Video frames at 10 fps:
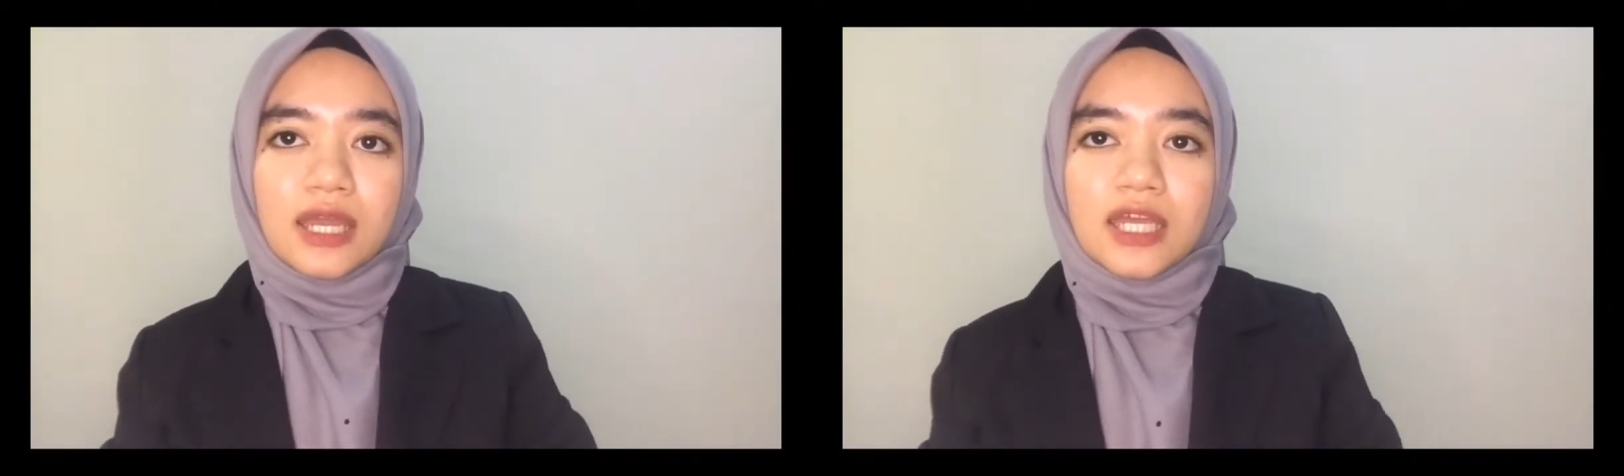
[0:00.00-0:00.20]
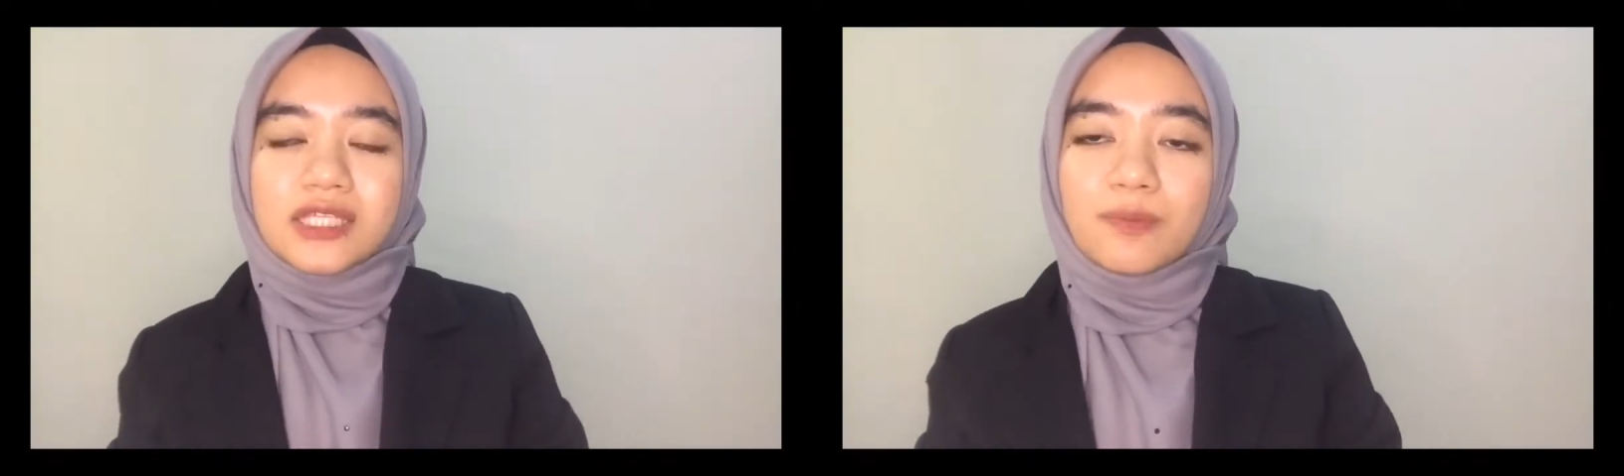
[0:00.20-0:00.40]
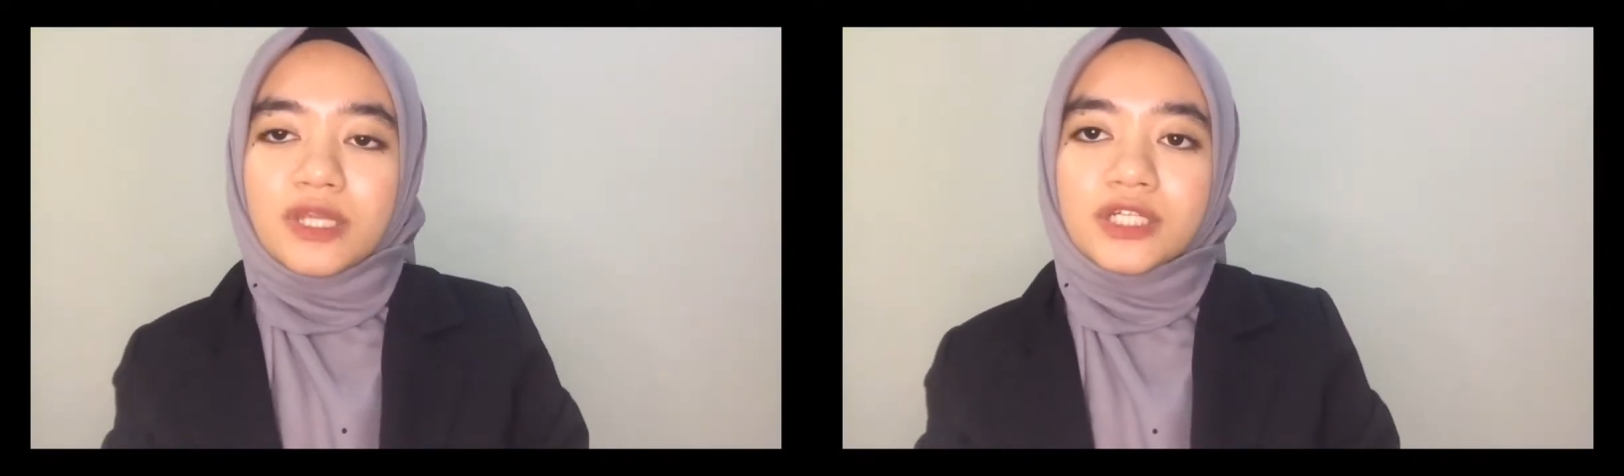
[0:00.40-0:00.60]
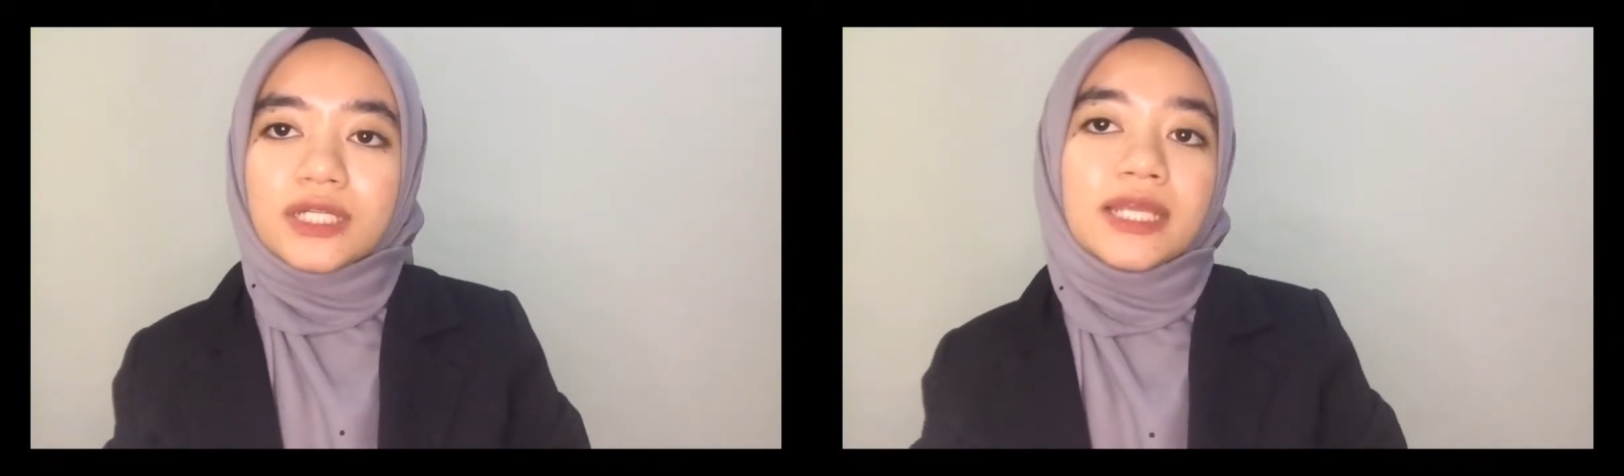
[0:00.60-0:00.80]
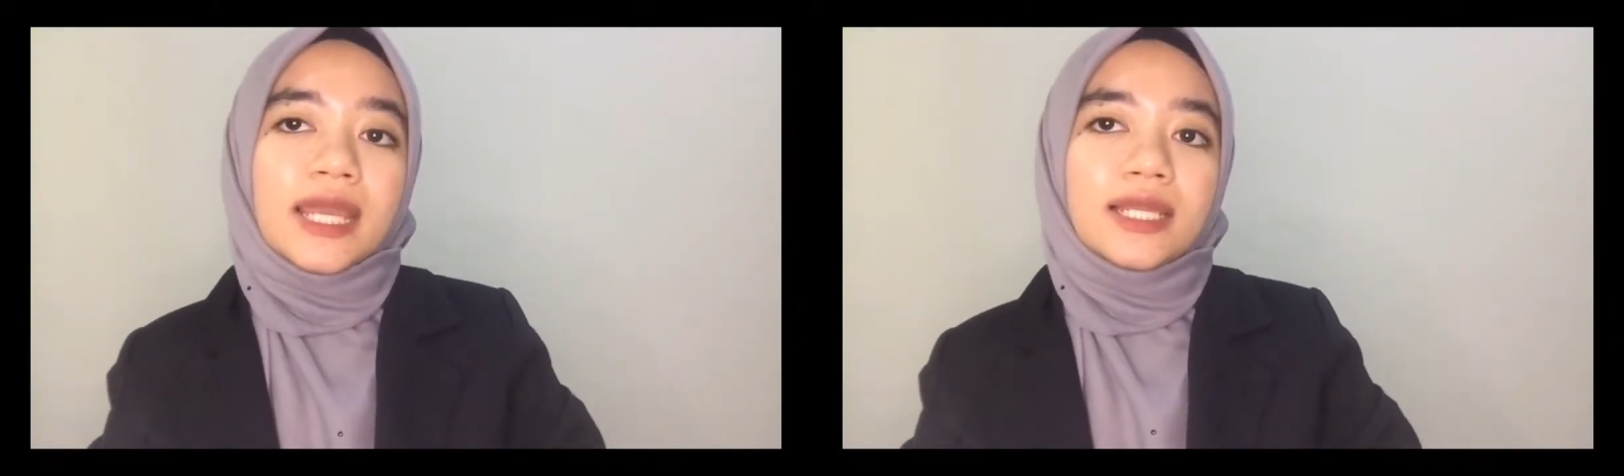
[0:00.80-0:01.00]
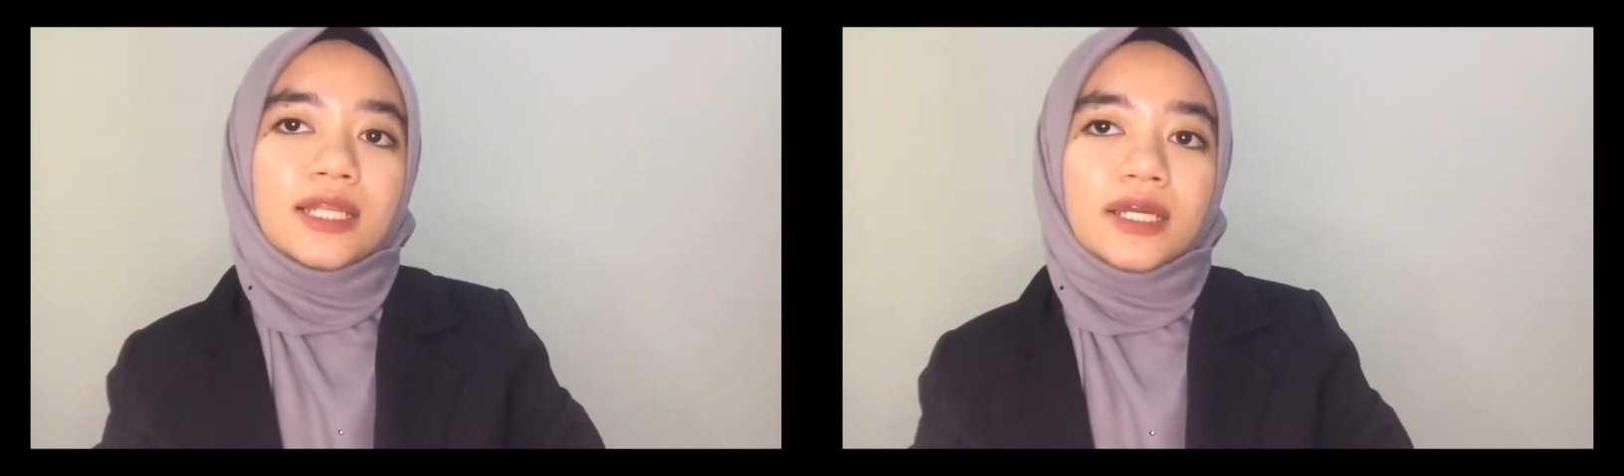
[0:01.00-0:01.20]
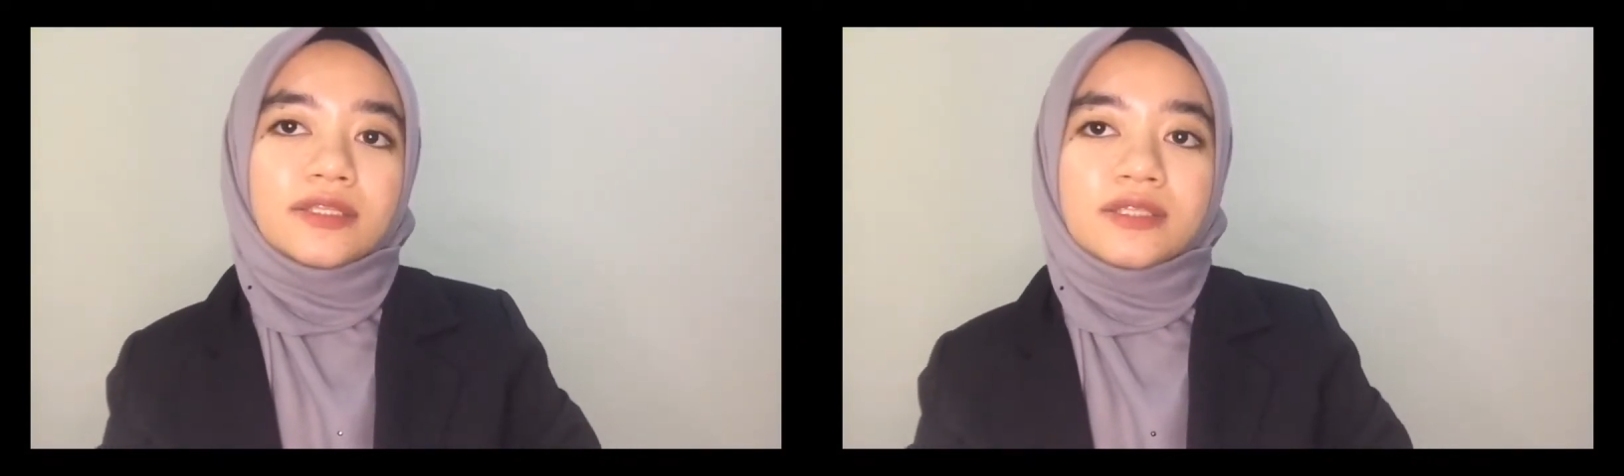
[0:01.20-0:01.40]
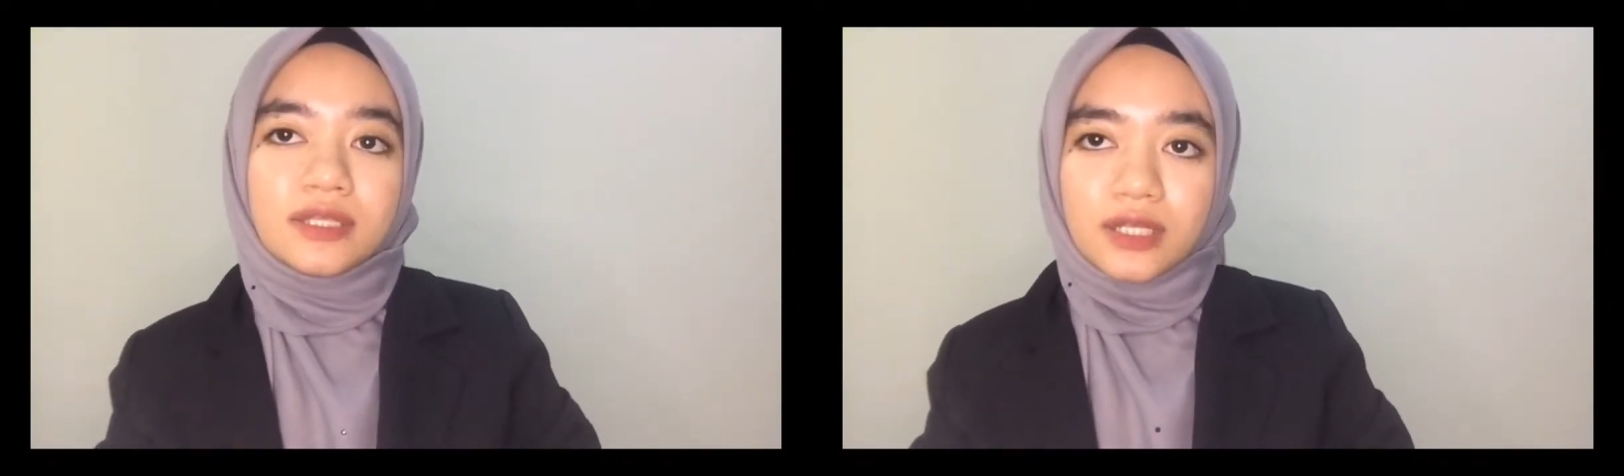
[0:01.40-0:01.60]
especially
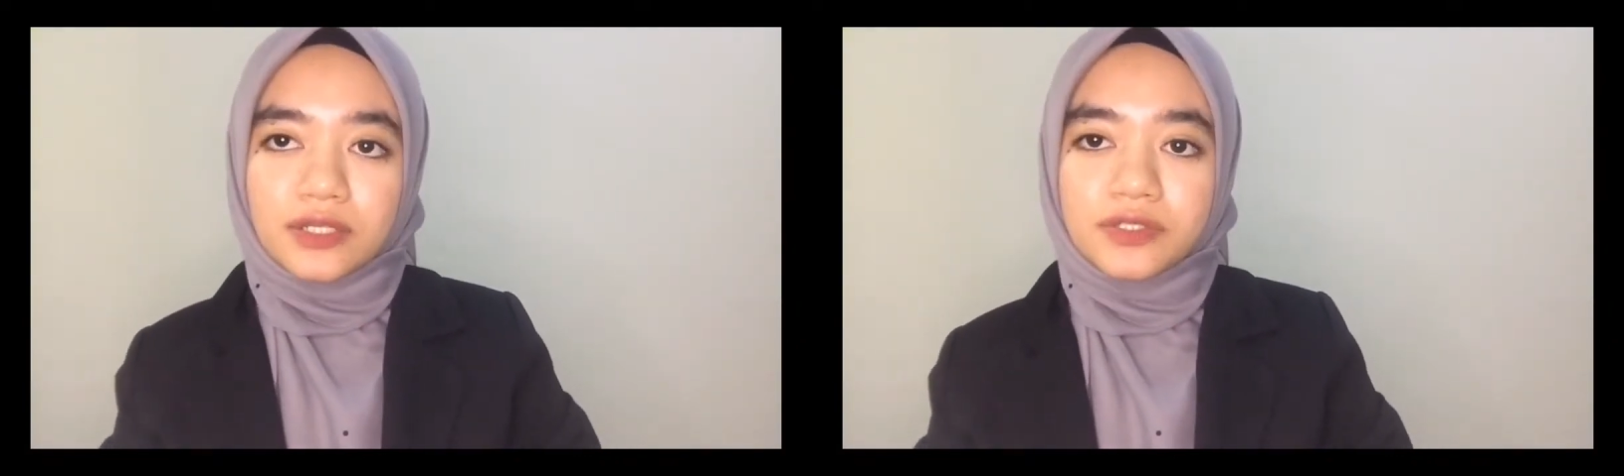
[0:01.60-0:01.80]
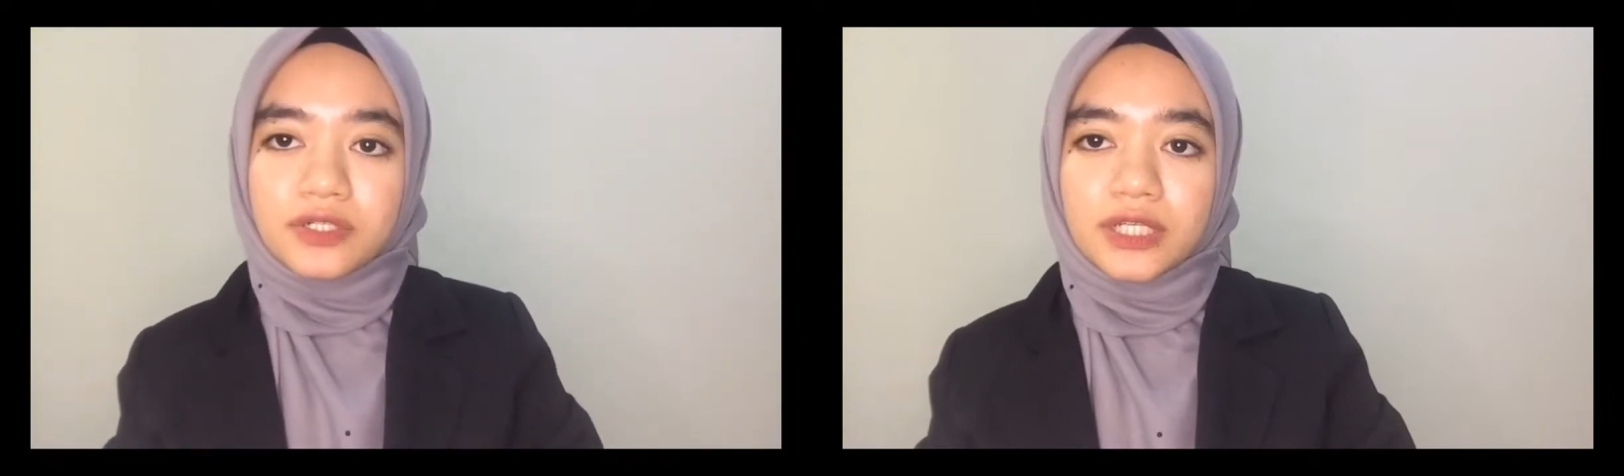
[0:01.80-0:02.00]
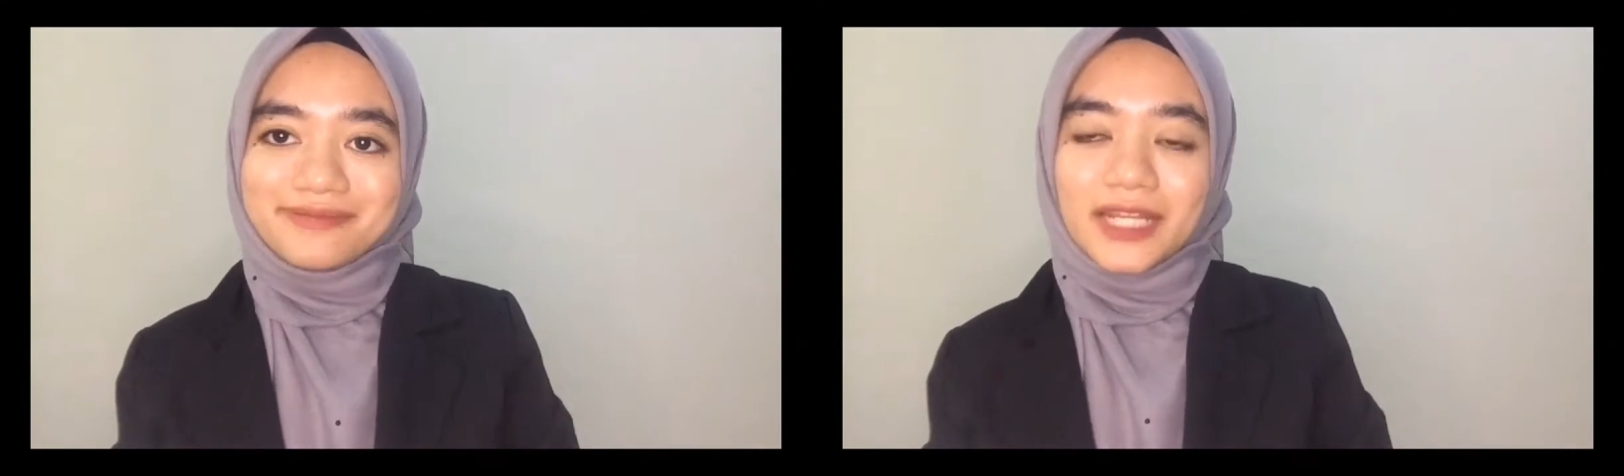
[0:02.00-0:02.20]
airlines industry.